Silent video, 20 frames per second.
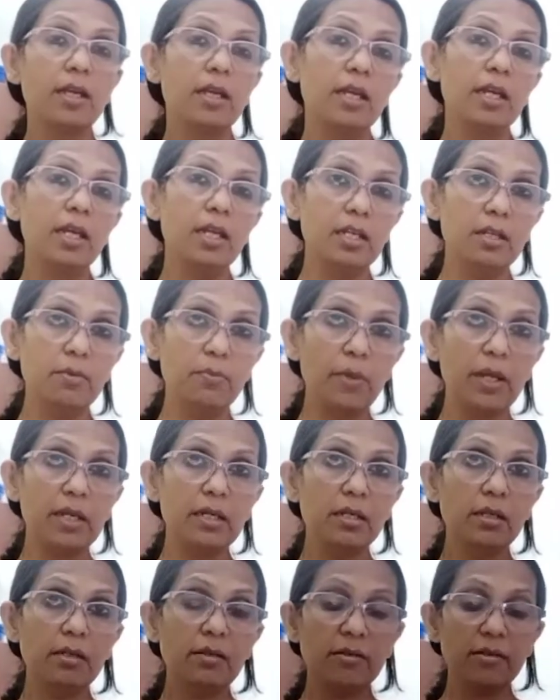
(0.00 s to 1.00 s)

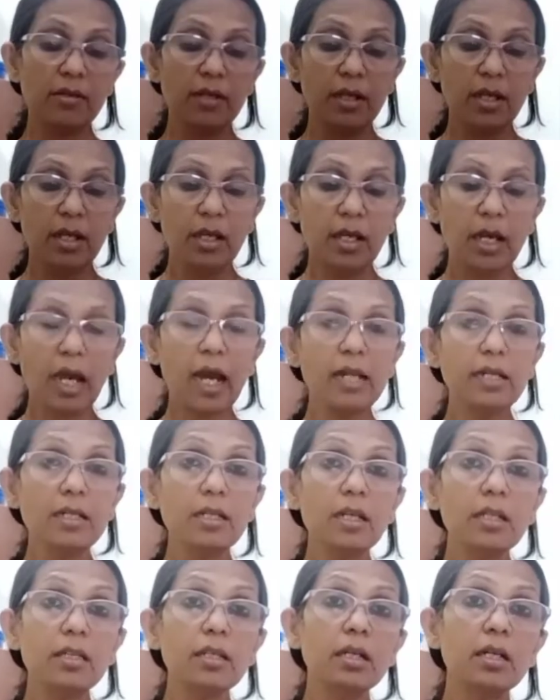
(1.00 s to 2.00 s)
independence.
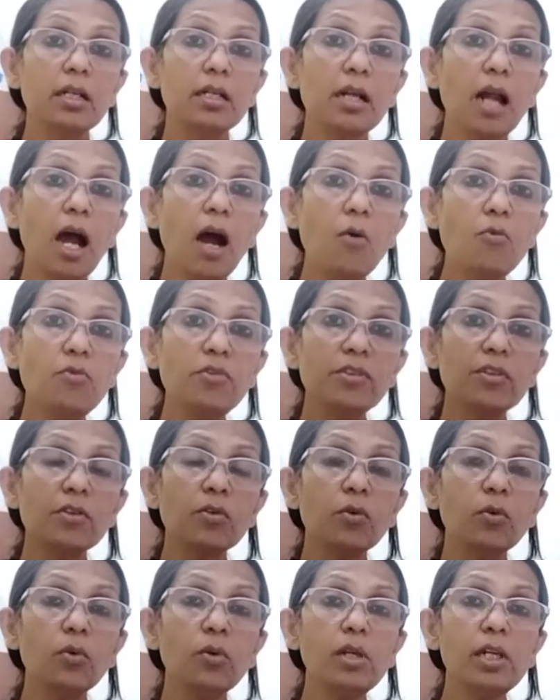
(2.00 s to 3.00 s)
Under the Crown's
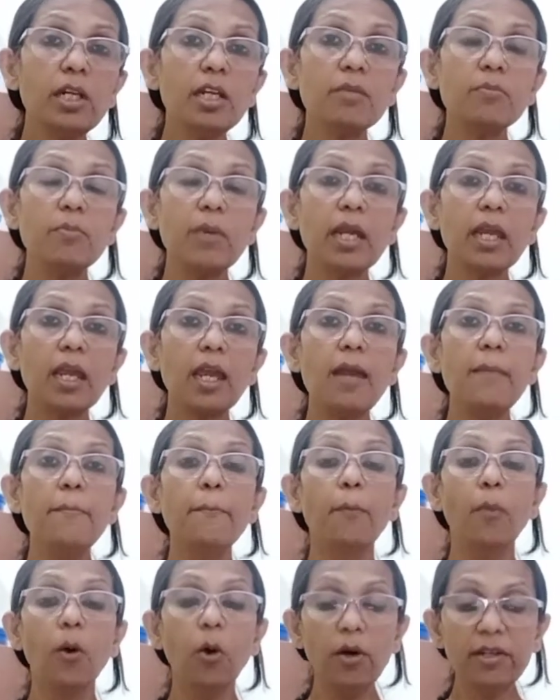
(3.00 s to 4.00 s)
rule, it
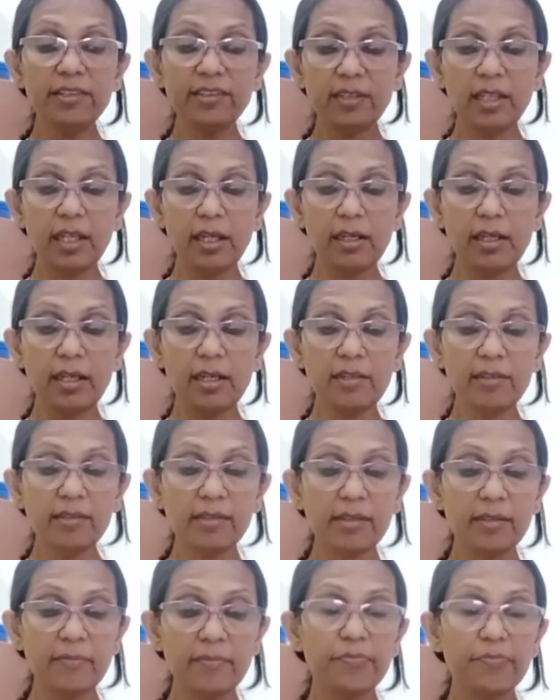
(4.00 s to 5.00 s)
became more
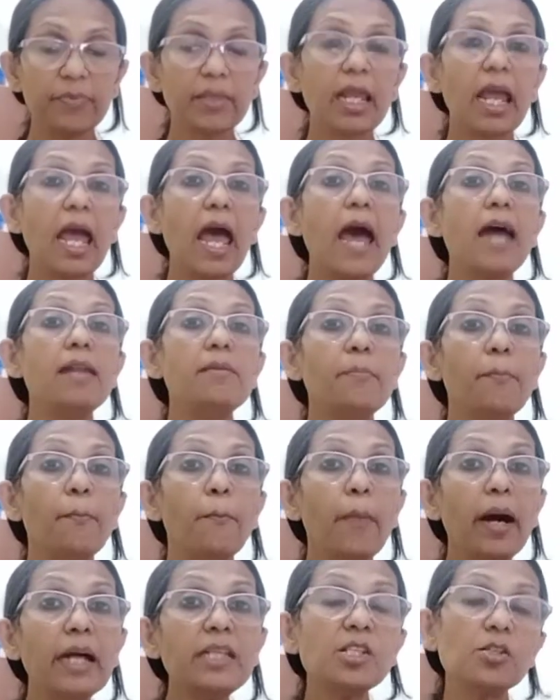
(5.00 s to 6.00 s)
serious
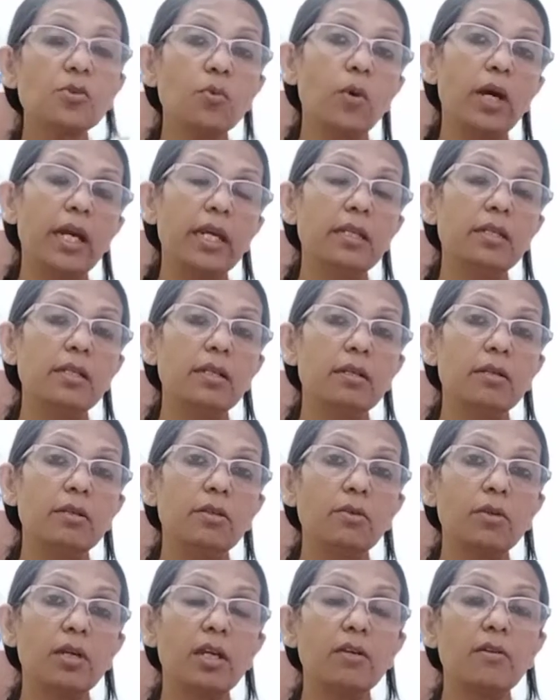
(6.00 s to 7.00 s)
and much wider.
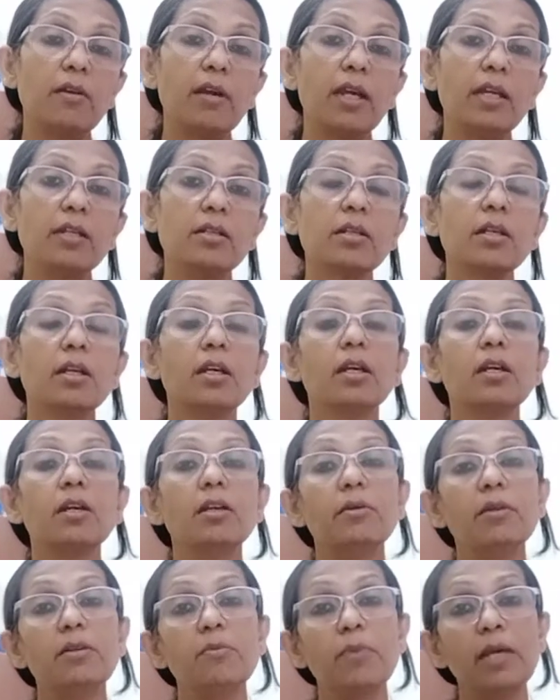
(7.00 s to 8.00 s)
Right?
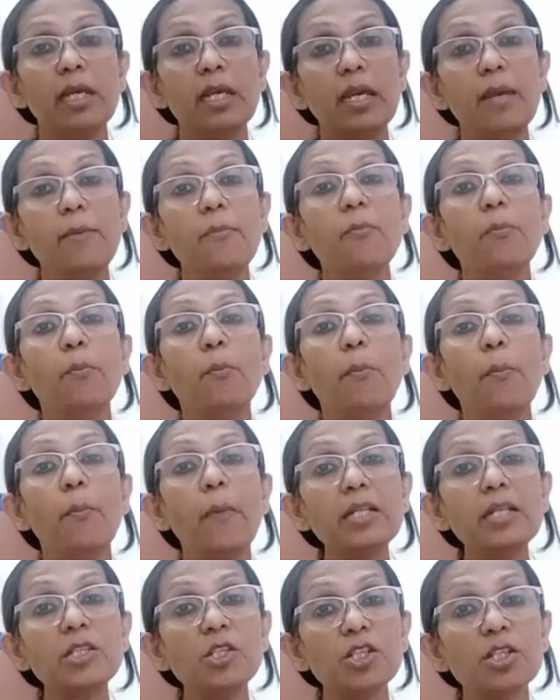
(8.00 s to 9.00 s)
It became
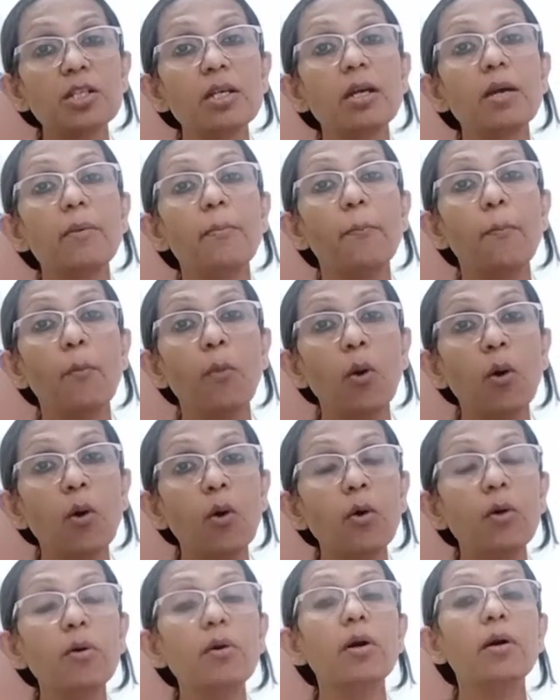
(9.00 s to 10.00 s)
much
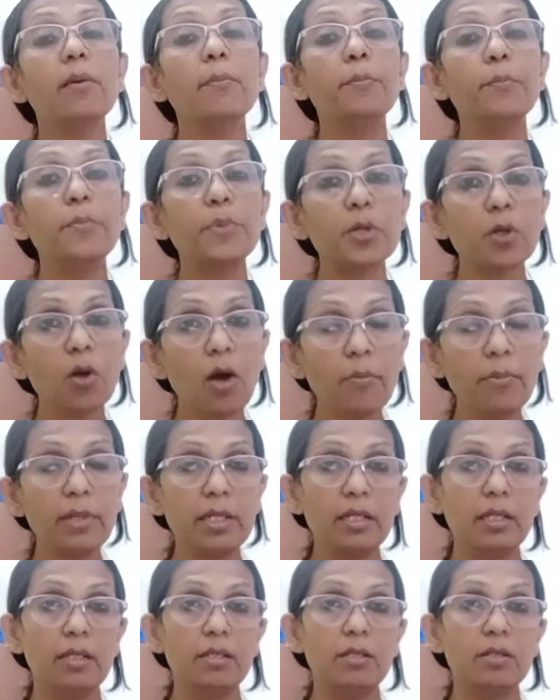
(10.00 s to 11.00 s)
more
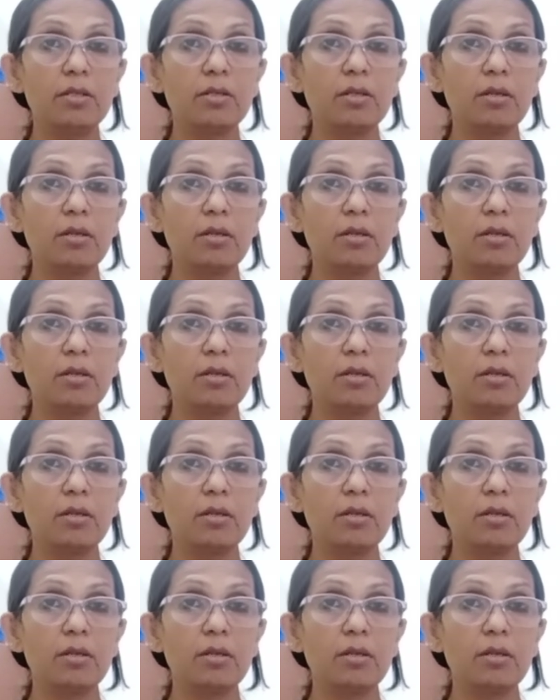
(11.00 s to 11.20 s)
prominent